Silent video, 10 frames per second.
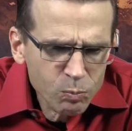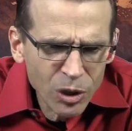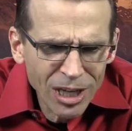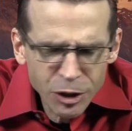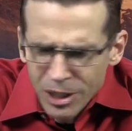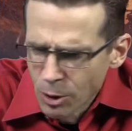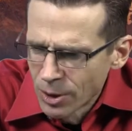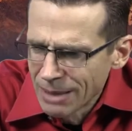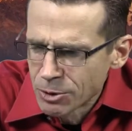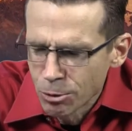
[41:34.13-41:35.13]
I said, Lord,
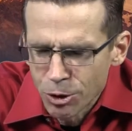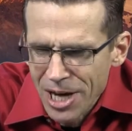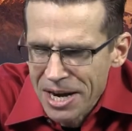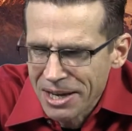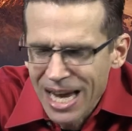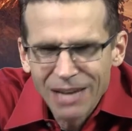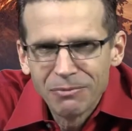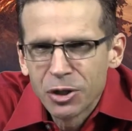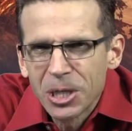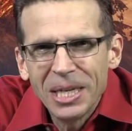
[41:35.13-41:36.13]
I'm so sad I can't even
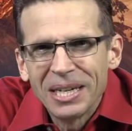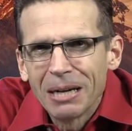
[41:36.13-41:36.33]
sing.